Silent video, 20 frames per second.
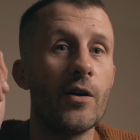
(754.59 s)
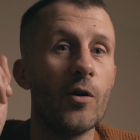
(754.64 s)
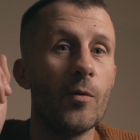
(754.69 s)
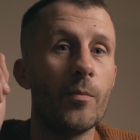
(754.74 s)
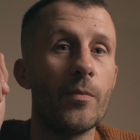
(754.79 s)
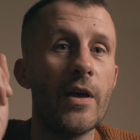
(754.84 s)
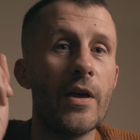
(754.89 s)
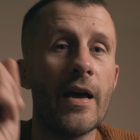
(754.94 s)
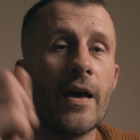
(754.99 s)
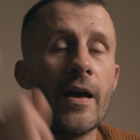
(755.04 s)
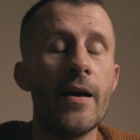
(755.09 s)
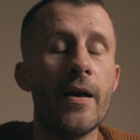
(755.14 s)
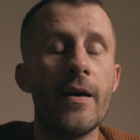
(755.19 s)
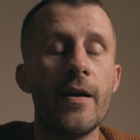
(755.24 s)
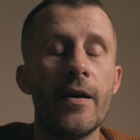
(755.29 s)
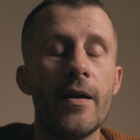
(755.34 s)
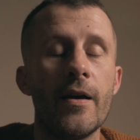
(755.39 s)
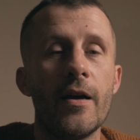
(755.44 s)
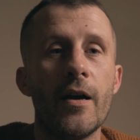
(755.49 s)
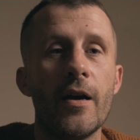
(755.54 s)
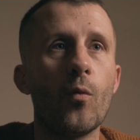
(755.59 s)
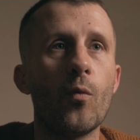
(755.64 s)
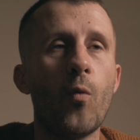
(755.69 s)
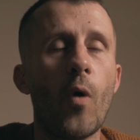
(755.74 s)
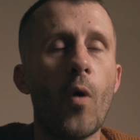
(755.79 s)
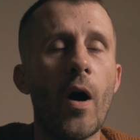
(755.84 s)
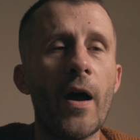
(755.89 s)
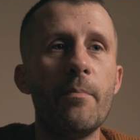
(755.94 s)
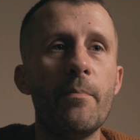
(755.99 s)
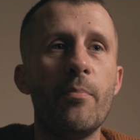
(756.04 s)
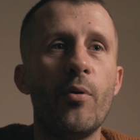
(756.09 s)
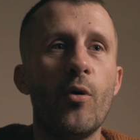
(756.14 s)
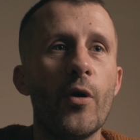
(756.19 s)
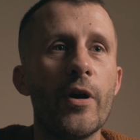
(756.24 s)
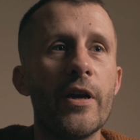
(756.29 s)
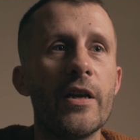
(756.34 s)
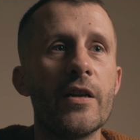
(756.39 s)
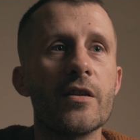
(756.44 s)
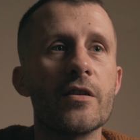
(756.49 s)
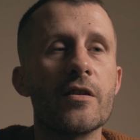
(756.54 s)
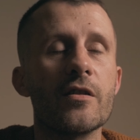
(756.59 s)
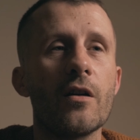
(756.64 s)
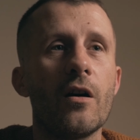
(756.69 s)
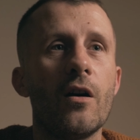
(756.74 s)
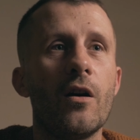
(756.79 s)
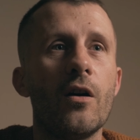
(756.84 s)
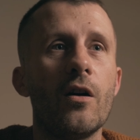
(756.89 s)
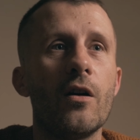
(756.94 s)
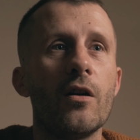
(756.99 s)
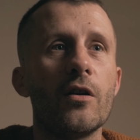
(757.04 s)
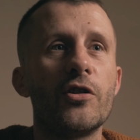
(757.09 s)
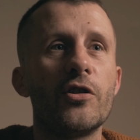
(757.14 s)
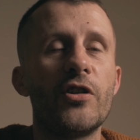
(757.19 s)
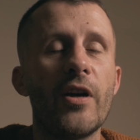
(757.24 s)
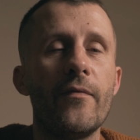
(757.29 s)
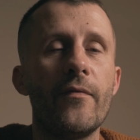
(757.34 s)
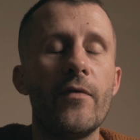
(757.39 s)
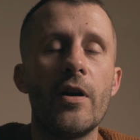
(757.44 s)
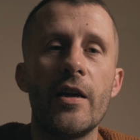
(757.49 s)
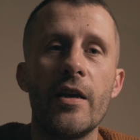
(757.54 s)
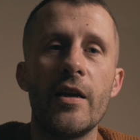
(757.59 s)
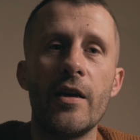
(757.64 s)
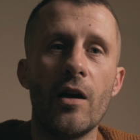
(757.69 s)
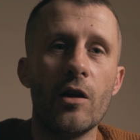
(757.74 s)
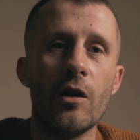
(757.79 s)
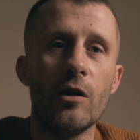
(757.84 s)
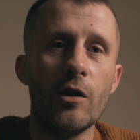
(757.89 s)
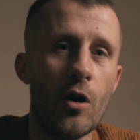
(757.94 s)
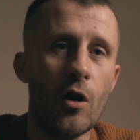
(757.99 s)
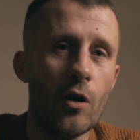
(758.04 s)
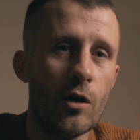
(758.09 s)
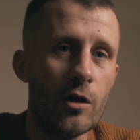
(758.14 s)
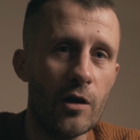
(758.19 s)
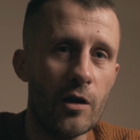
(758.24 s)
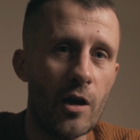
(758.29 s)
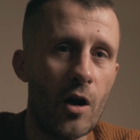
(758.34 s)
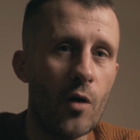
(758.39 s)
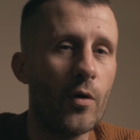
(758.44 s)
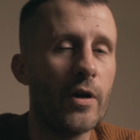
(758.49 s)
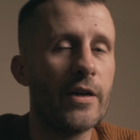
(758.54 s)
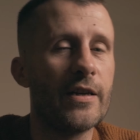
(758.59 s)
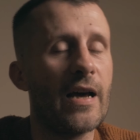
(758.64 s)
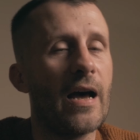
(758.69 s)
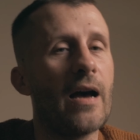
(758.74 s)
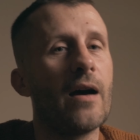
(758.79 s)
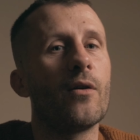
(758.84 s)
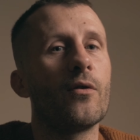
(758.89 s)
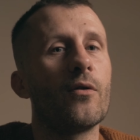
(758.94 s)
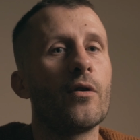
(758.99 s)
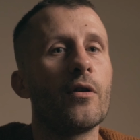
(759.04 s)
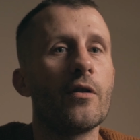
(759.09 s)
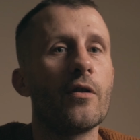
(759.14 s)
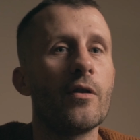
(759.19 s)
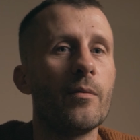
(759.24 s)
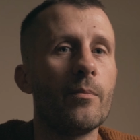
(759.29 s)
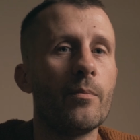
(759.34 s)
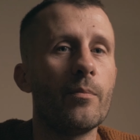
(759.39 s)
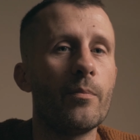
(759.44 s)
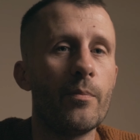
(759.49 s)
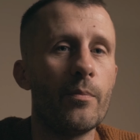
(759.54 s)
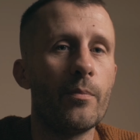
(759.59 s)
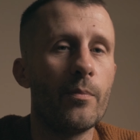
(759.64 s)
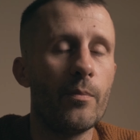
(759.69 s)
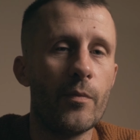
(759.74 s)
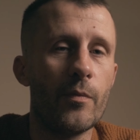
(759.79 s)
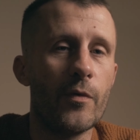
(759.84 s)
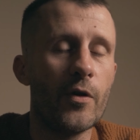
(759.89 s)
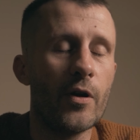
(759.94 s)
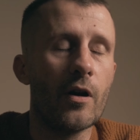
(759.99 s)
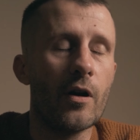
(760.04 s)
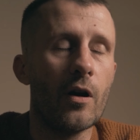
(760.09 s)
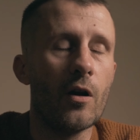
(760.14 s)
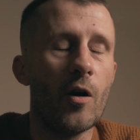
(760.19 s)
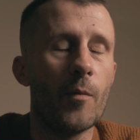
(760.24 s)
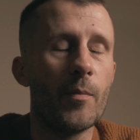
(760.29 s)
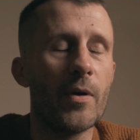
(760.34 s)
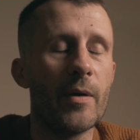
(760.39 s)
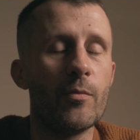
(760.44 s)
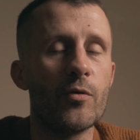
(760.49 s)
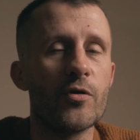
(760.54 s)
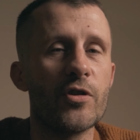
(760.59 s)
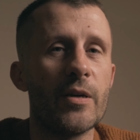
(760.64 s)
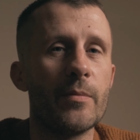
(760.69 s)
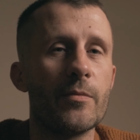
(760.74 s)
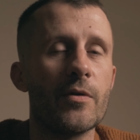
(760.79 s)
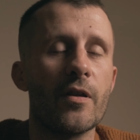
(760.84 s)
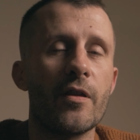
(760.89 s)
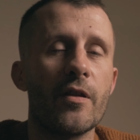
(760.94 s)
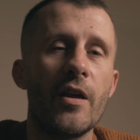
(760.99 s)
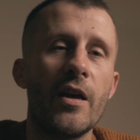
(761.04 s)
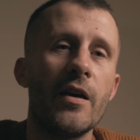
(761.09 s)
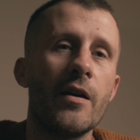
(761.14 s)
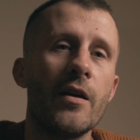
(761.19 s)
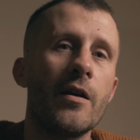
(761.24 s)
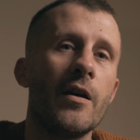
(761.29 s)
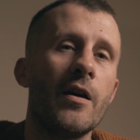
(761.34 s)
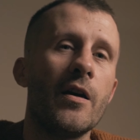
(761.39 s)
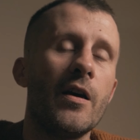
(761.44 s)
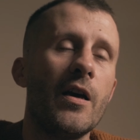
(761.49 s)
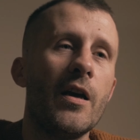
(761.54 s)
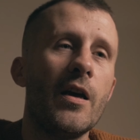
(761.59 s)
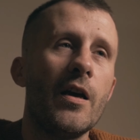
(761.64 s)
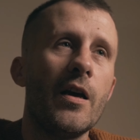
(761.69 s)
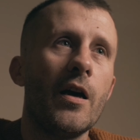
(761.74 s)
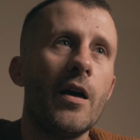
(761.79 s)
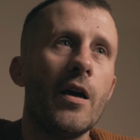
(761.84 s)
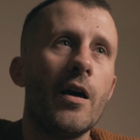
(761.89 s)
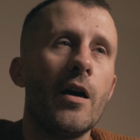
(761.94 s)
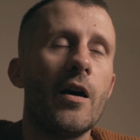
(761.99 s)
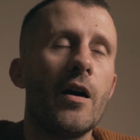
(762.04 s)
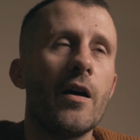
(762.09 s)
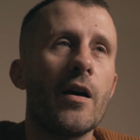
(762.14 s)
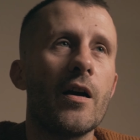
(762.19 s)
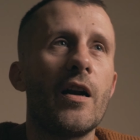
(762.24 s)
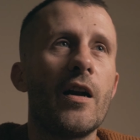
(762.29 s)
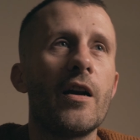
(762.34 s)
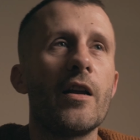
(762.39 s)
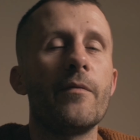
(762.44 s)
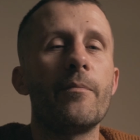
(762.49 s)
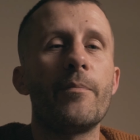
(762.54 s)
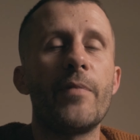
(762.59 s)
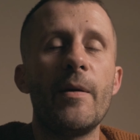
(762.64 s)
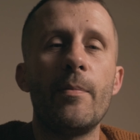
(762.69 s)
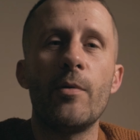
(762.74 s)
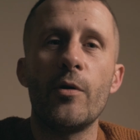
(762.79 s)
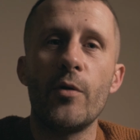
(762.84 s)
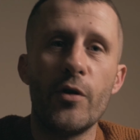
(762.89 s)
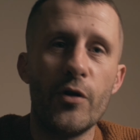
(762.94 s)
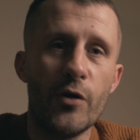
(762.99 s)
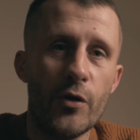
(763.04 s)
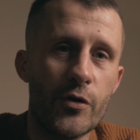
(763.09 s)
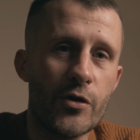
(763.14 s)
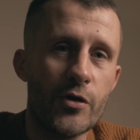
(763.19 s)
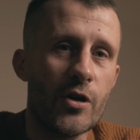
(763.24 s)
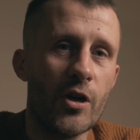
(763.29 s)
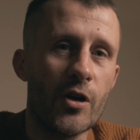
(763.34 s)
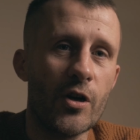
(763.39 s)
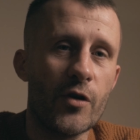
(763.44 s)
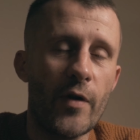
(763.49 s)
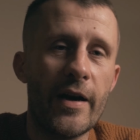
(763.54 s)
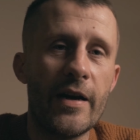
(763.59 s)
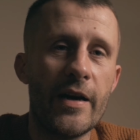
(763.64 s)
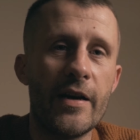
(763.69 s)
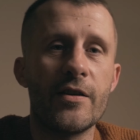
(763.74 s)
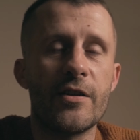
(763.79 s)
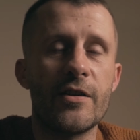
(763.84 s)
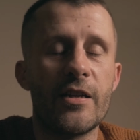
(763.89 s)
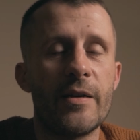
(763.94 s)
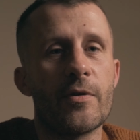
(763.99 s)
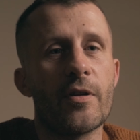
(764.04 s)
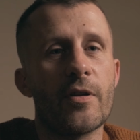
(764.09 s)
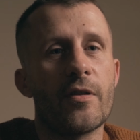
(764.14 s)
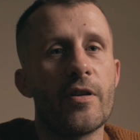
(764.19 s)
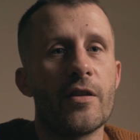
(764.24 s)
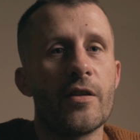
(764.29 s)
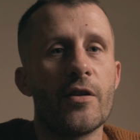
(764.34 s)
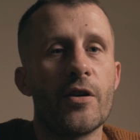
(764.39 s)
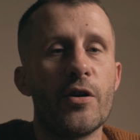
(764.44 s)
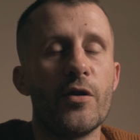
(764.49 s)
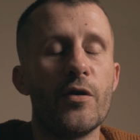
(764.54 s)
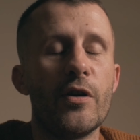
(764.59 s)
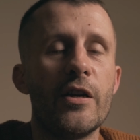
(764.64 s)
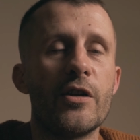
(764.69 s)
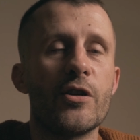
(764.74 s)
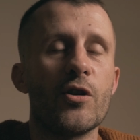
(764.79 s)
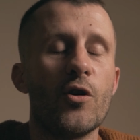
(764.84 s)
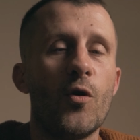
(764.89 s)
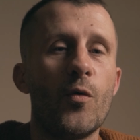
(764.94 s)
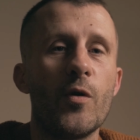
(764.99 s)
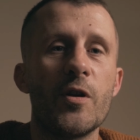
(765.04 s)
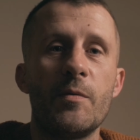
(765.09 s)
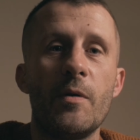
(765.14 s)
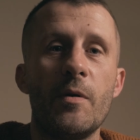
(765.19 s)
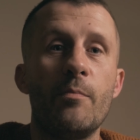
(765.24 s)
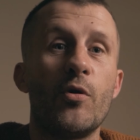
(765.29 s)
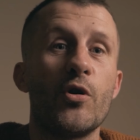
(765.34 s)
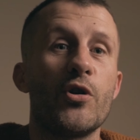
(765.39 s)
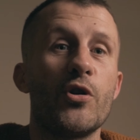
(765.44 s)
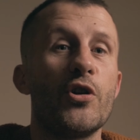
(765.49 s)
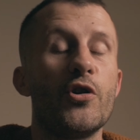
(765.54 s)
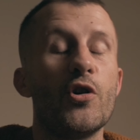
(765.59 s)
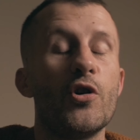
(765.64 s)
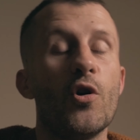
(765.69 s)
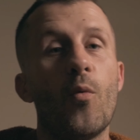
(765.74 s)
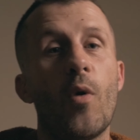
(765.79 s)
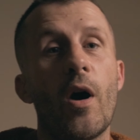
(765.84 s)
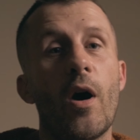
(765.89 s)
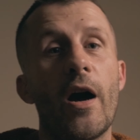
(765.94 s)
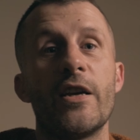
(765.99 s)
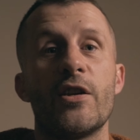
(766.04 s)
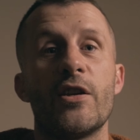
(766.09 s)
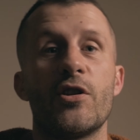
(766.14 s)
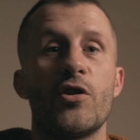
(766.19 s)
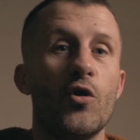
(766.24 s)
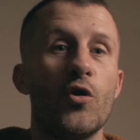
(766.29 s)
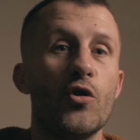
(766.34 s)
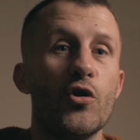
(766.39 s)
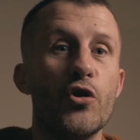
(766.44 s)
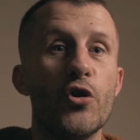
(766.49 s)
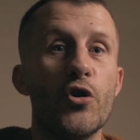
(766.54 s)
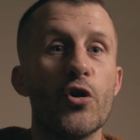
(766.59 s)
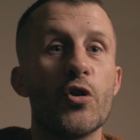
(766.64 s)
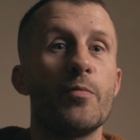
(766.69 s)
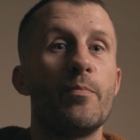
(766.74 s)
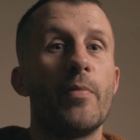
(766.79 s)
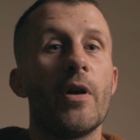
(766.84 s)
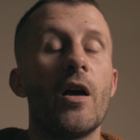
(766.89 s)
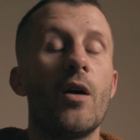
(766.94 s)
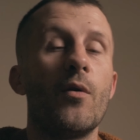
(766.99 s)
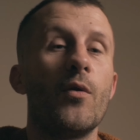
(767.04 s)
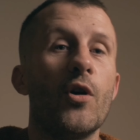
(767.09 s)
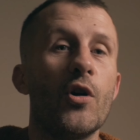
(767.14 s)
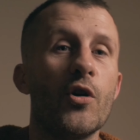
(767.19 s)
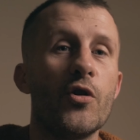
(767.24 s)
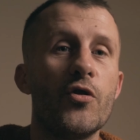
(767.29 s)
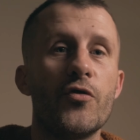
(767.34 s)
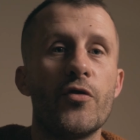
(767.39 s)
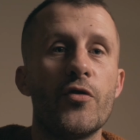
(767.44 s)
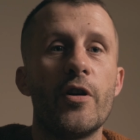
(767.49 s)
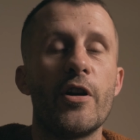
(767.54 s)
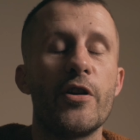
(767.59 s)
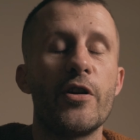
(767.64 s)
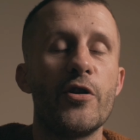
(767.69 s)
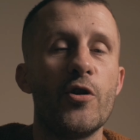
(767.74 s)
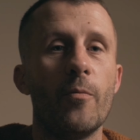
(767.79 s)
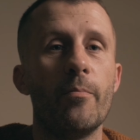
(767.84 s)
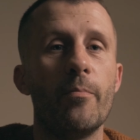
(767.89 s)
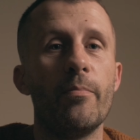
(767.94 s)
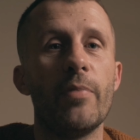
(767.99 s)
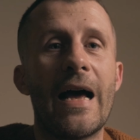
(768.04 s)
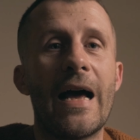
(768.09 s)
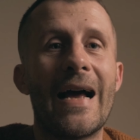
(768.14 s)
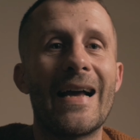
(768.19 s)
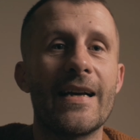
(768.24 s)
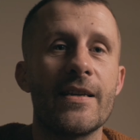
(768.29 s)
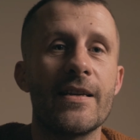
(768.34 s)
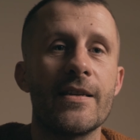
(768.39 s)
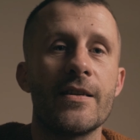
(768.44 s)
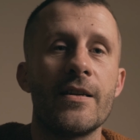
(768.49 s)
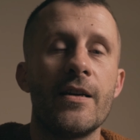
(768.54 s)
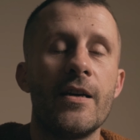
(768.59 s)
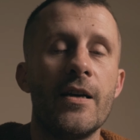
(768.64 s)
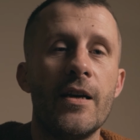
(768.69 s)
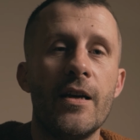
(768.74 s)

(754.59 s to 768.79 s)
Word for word: up there. White points are generally a lot lower down than, than a lot of people seem to think. Uh, kind of people who are new to color grading seem to think that you need to always be pushing your whites just below 100 and your blacks